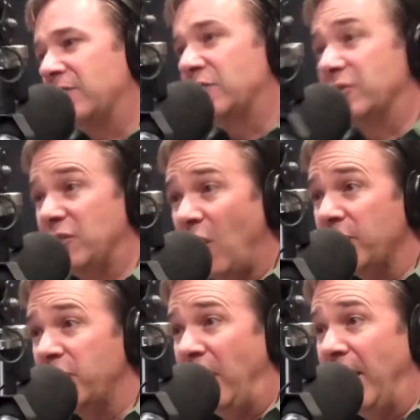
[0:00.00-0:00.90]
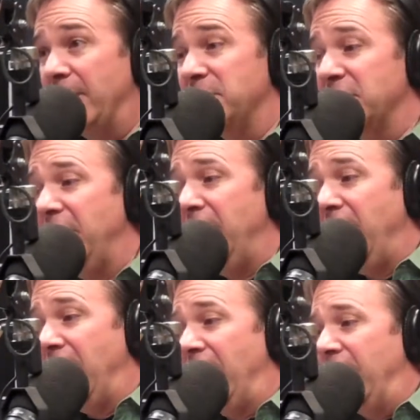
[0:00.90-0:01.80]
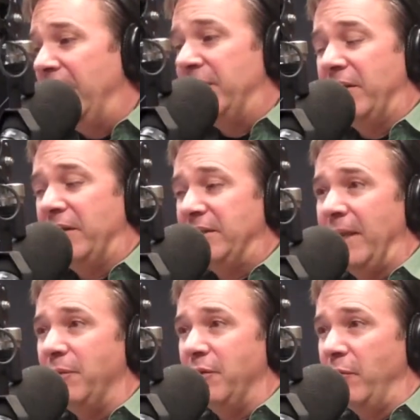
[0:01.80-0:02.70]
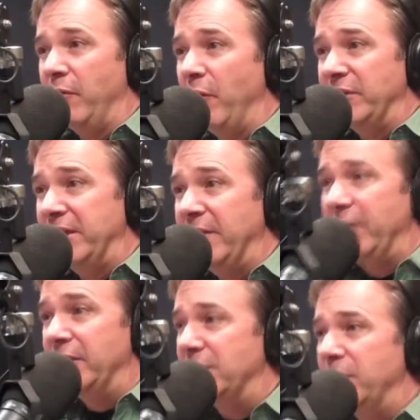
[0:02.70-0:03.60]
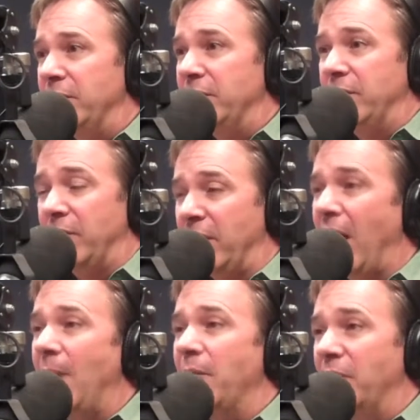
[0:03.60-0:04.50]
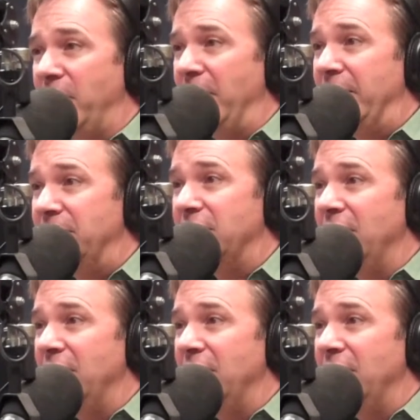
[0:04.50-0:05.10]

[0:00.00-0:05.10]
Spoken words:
to solve crimes. And the example that we've always given is the copper thieves.